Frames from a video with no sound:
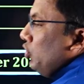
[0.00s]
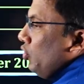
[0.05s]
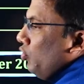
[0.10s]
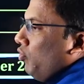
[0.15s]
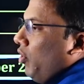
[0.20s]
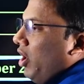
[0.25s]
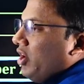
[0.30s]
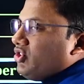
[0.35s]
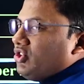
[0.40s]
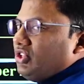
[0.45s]
you
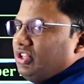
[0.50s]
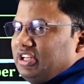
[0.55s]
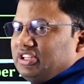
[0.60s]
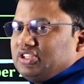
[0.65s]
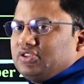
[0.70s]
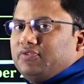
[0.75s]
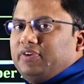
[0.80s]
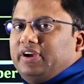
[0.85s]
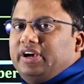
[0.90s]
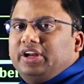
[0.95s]
watch
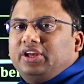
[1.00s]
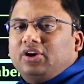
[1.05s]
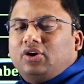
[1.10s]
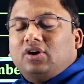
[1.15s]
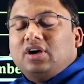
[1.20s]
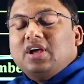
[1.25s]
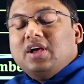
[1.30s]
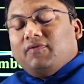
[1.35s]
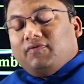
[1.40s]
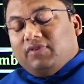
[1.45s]
this
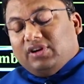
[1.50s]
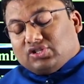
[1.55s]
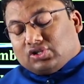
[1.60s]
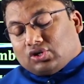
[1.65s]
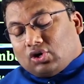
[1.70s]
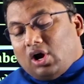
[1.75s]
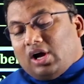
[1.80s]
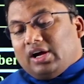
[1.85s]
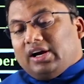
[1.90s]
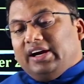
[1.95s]
video, we
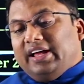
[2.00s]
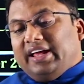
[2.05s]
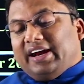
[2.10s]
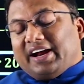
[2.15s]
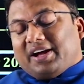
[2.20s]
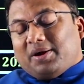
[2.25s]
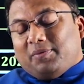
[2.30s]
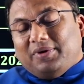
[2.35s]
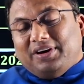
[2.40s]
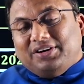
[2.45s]
strongly
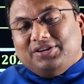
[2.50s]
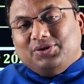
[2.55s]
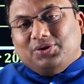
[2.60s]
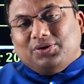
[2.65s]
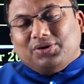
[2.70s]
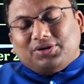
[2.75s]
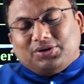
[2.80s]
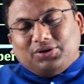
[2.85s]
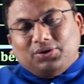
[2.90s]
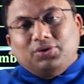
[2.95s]
recommend you
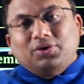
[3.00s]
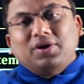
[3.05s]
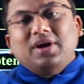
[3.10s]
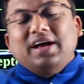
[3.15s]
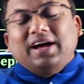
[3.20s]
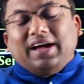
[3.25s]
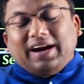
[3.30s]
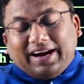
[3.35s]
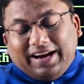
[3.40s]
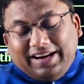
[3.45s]
to
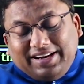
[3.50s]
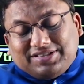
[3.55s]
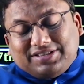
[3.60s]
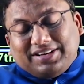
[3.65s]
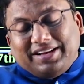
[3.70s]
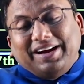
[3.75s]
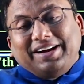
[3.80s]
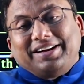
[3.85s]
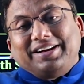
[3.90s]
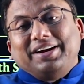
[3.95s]
write,
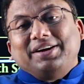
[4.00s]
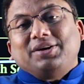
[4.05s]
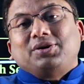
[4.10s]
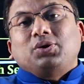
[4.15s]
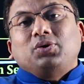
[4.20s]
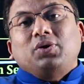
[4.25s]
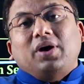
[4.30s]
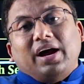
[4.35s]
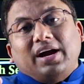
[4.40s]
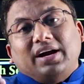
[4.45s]
get
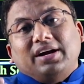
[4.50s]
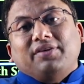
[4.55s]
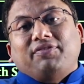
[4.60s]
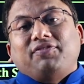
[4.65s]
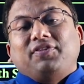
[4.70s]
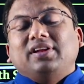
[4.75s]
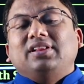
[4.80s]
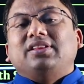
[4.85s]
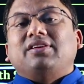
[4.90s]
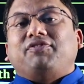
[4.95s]
into and
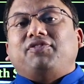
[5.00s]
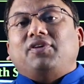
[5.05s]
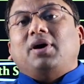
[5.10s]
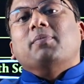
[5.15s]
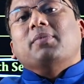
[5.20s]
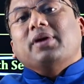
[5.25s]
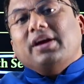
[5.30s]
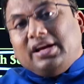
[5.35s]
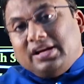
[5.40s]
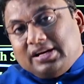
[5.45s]
fill the
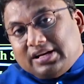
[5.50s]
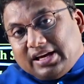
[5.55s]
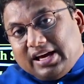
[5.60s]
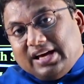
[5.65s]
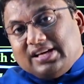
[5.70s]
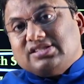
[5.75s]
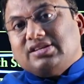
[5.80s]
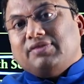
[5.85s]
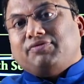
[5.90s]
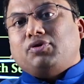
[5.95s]
form in
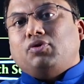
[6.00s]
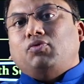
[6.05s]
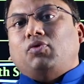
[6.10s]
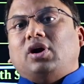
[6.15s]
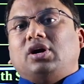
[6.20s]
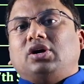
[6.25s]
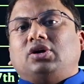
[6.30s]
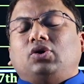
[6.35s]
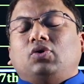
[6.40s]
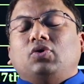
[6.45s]
case if you
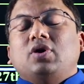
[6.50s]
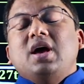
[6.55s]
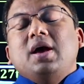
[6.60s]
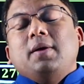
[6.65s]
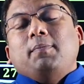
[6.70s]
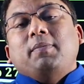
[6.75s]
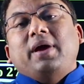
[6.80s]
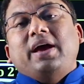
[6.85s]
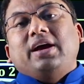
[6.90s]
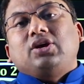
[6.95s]
want to
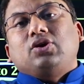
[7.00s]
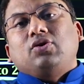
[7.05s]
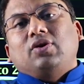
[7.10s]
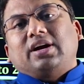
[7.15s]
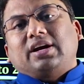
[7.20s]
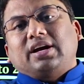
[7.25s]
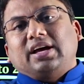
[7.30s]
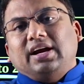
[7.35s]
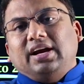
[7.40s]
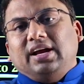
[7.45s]
make your
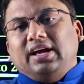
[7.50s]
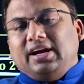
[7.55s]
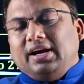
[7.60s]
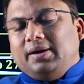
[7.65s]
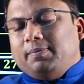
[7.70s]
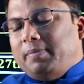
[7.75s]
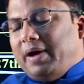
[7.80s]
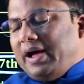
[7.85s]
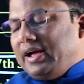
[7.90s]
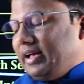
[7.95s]
career
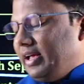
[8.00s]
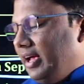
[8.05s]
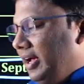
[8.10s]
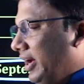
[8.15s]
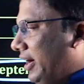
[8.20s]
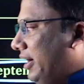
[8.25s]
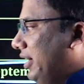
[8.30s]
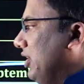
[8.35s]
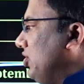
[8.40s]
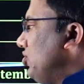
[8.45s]
in banking
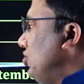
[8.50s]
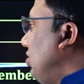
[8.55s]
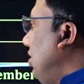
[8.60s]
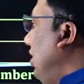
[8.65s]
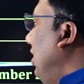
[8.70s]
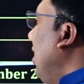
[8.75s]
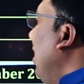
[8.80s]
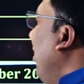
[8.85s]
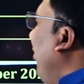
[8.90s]
industry.